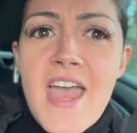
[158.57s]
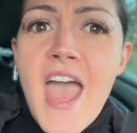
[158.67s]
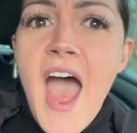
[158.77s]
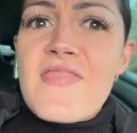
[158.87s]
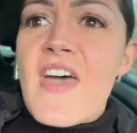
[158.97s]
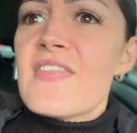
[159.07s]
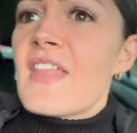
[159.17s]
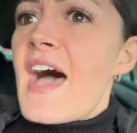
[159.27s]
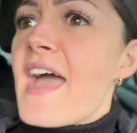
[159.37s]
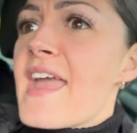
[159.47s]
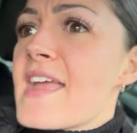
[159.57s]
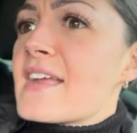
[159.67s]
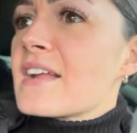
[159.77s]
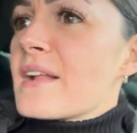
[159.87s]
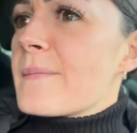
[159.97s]
and then like
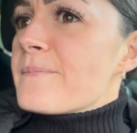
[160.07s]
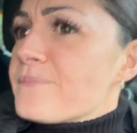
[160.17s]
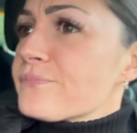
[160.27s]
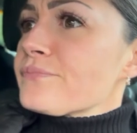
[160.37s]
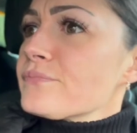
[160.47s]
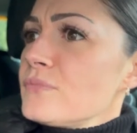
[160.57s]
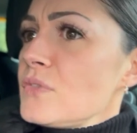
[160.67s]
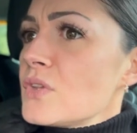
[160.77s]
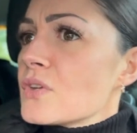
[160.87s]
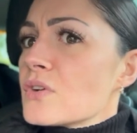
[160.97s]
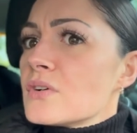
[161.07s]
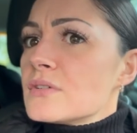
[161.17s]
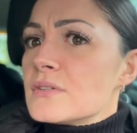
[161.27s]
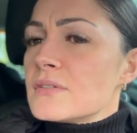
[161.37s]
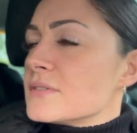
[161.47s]
where's a nutcracker from? Is that from like
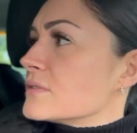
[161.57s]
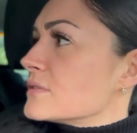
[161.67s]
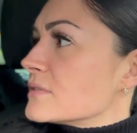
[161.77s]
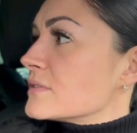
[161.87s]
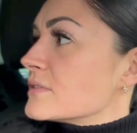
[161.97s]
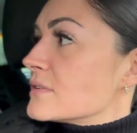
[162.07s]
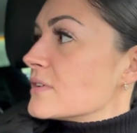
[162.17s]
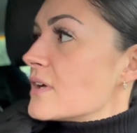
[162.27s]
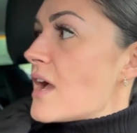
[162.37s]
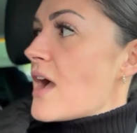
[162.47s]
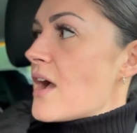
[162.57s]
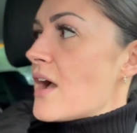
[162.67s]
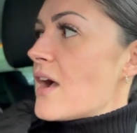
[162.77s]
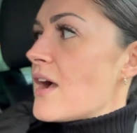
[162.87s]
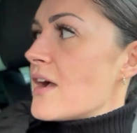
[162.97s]
Belgium or Brussels or something? A
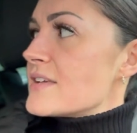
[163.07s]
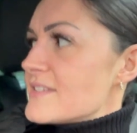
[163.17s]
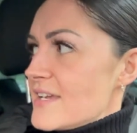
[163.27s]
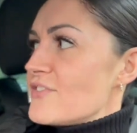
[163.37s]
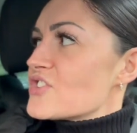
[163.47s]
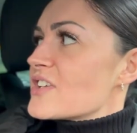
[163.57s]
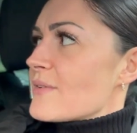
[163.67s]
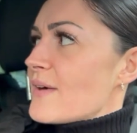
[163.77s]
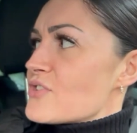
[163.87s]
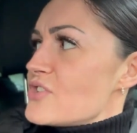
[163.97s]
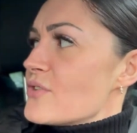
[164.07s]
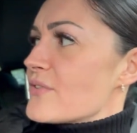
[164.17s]
nutcracker. Seriously, how do you know